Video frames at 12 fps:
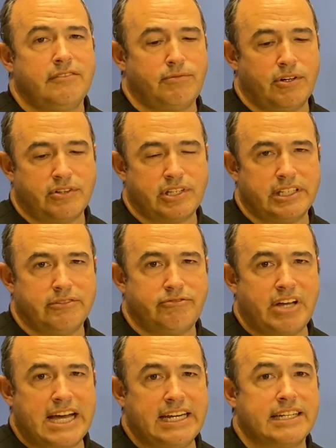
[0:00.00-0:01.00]
both the
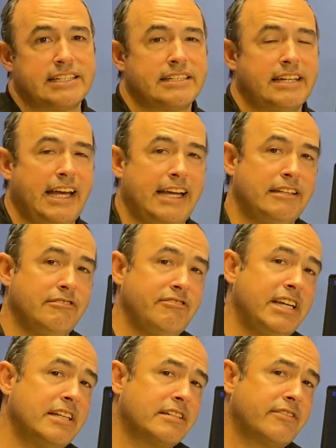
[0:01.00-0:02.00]
lymphatics and the
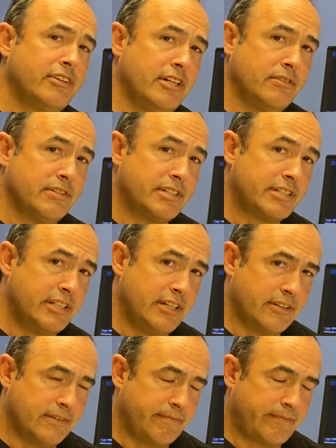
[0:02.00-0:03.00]
venous flow is slowed.